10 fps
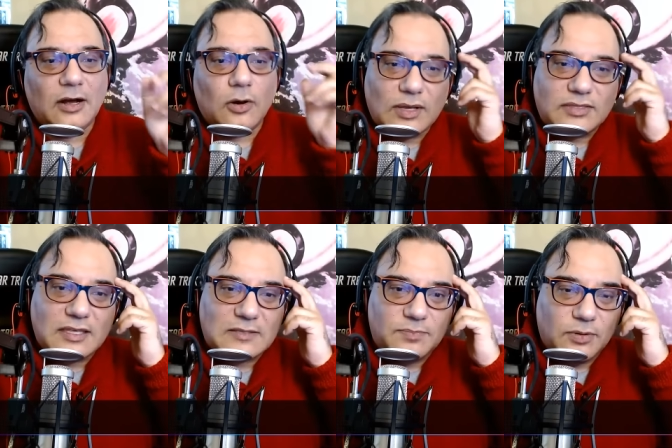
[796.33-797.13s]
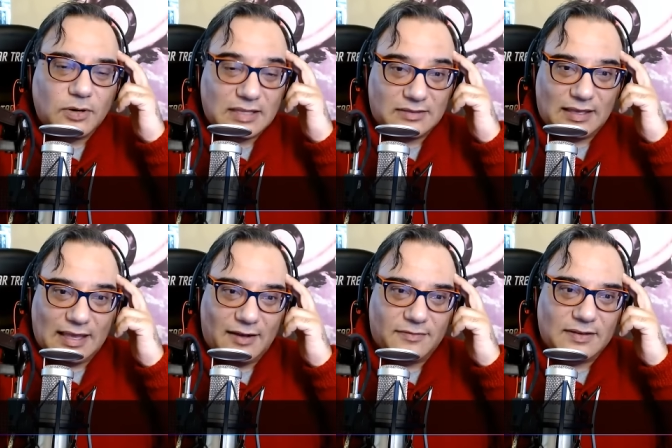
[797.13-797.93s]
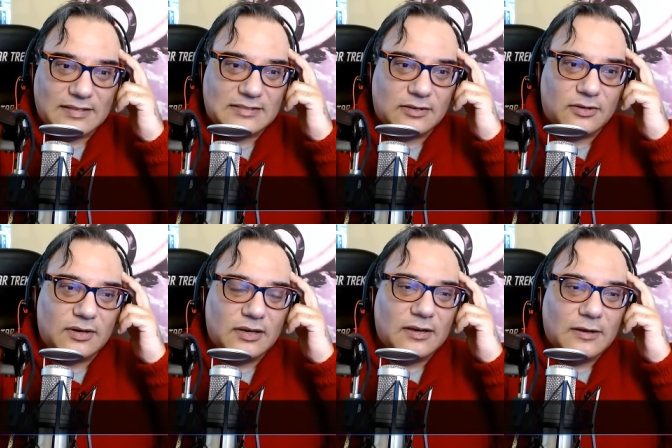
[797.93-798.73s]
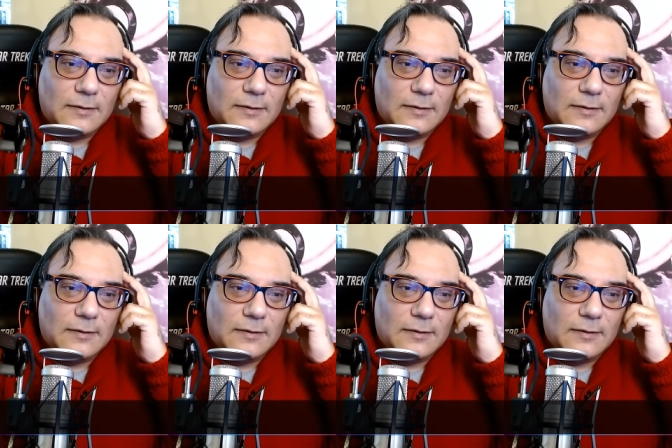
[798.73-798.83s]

with this book that they have. On the parchment.